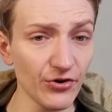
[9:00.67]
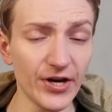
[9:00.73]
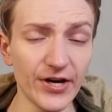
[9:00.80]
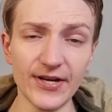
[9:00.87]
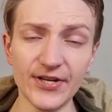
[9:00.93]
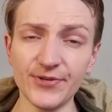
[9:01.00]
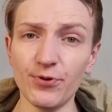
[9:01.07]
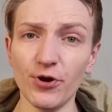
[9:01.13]
is
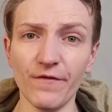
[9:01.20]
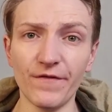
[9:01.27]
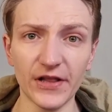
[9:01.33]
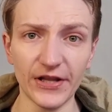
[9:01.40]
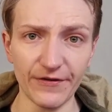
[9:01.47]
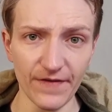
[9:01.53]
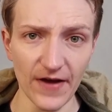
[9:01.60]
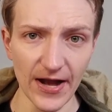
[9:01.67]
perfectly
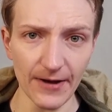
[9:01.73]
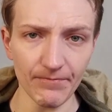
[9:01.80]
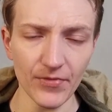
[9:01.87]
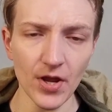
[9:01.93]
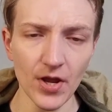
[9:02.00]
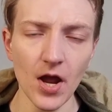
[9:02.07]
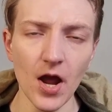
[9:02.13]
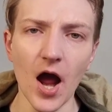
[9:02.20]
fine.
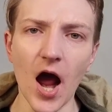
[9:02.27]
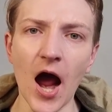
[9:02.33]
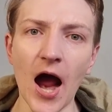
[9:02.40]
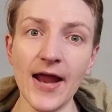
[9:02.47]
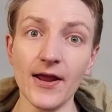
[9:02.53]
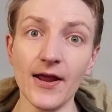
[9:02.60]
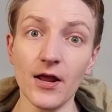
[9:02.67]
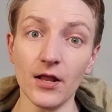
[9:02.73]
I
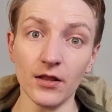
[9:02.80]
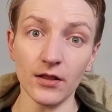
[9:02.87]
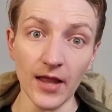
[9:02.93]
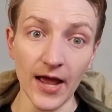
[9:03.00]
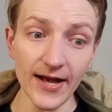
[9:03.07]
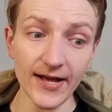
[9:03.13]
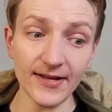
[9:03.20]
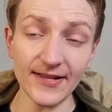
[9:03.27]

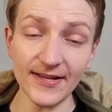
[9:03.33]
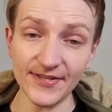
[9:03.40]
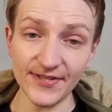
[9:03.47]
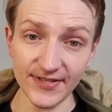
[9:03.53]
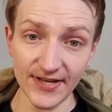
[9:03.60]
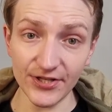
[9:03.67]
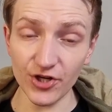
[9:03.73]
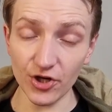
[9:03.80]
like the
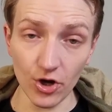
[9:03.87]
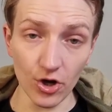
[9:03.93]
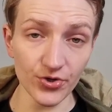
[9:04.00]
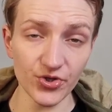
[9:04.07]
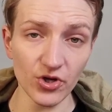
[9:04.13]
center console